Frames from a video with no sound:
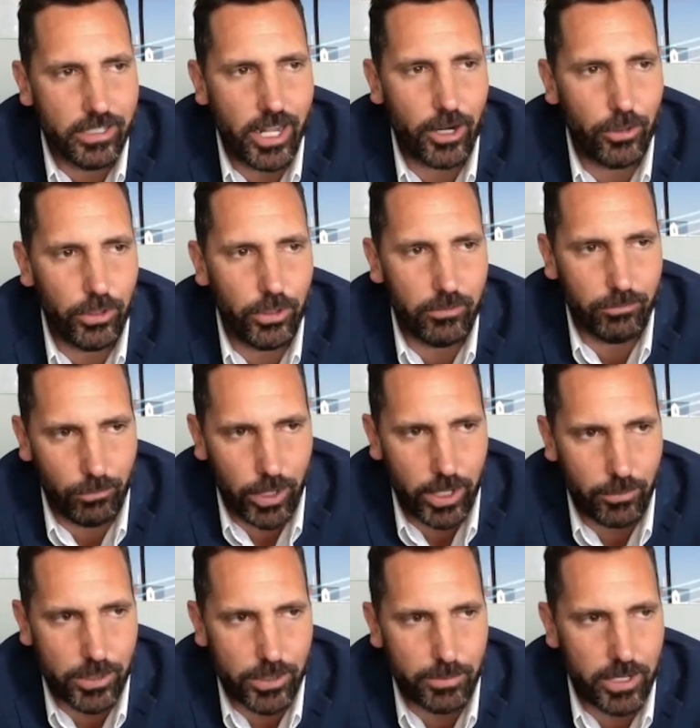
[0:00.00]
not only when
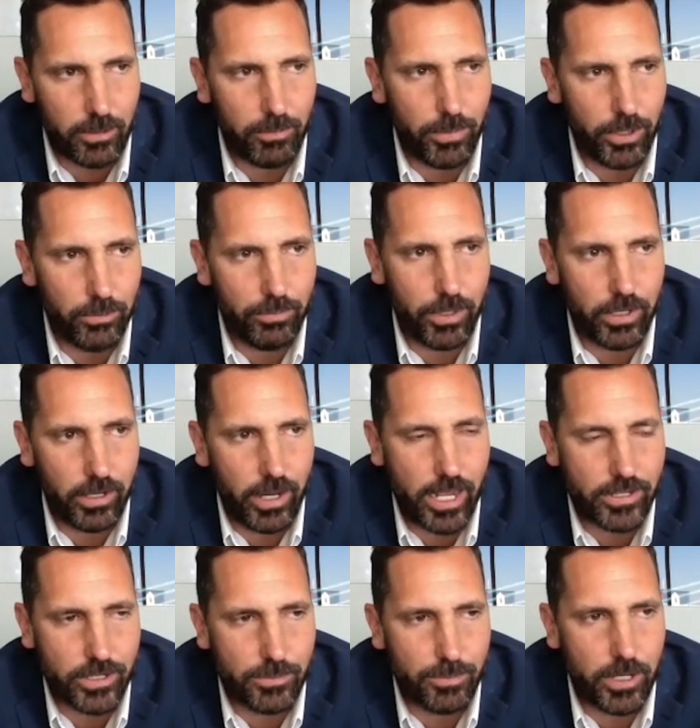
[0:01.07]
it was being built, but
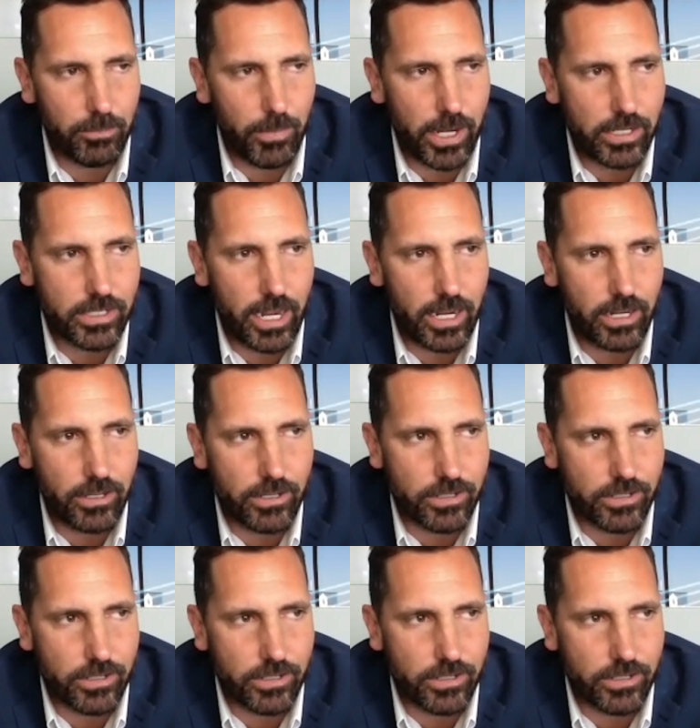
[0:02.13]
as it's being maintained,